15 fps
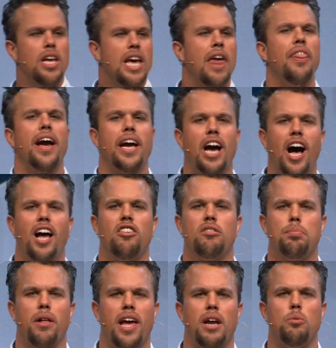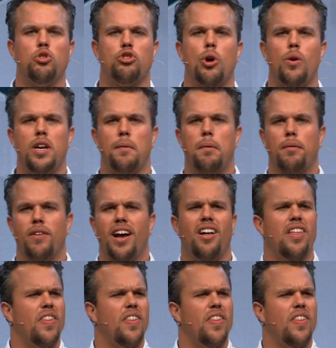and that God's plan was going to prevail,